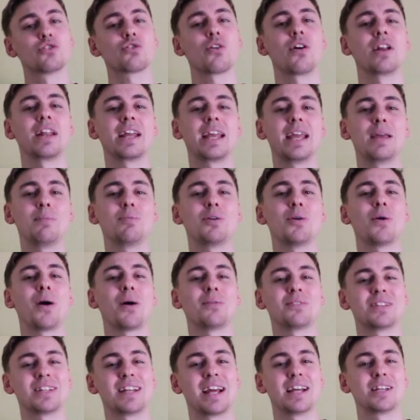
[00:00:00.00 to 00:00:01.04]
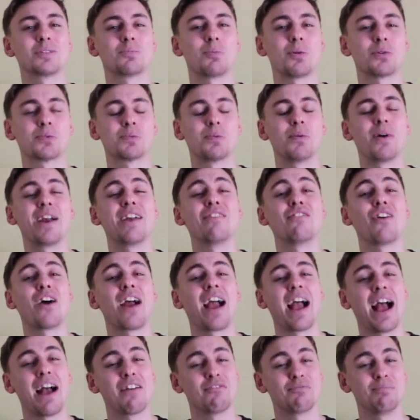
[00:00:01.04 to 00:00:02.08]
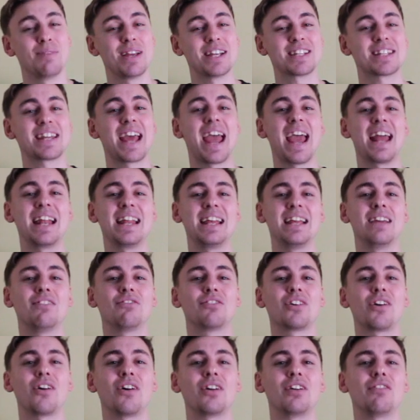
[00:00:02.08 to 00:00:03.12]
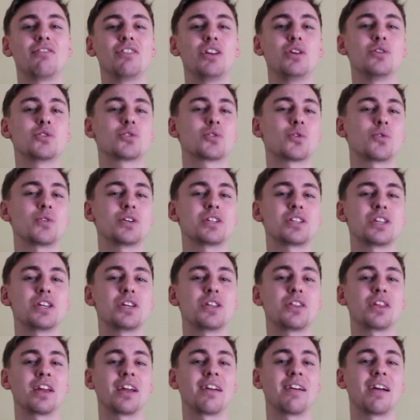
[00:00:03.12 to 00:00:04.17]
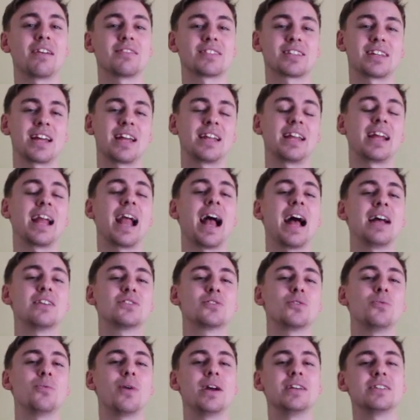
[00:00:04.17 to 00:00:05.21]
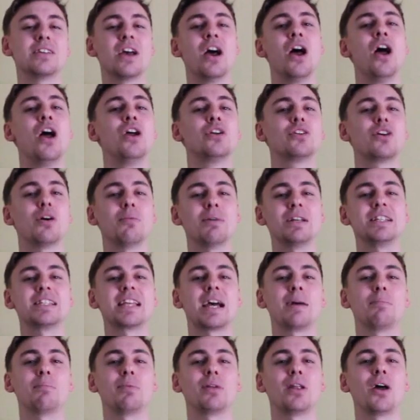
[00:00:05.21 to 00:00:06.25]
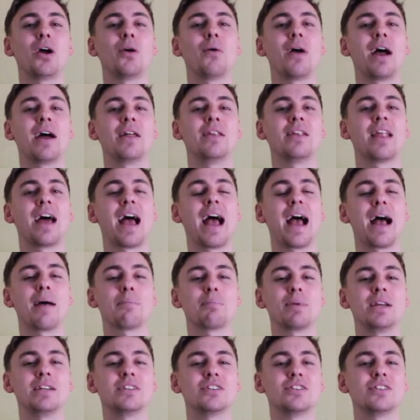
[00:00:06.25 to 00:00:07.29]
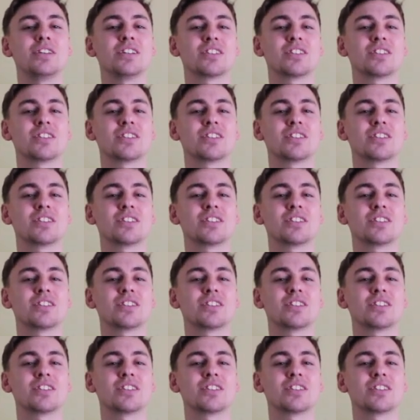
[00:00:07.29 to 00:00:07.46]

trying to keep you up to date as possible. If I have missed any of kind of news stories that you think are outstanding, as always, comment down below and happy to